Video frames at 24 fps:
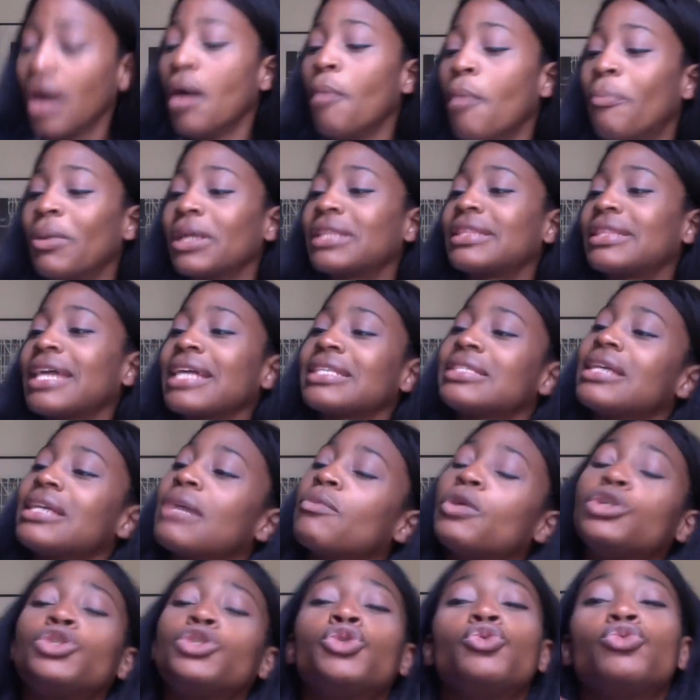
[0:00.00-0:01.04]
But that's not
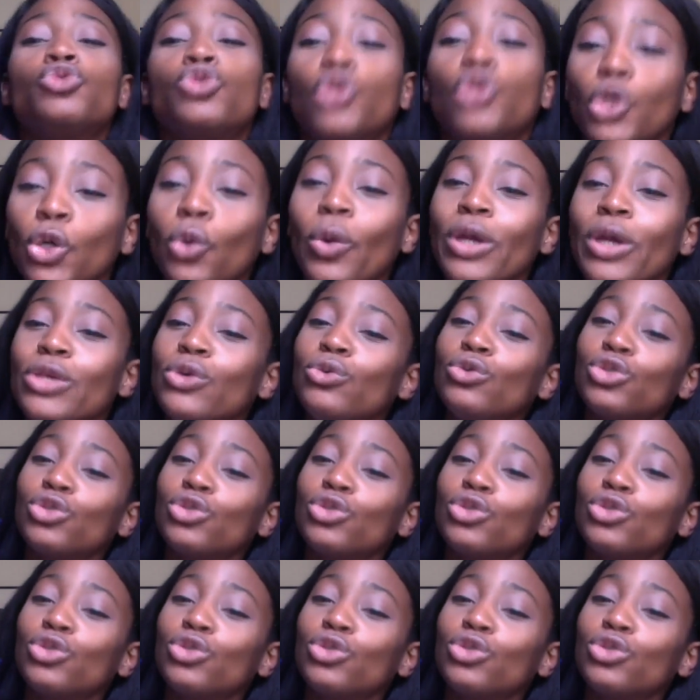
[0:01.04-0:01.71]
what you do when you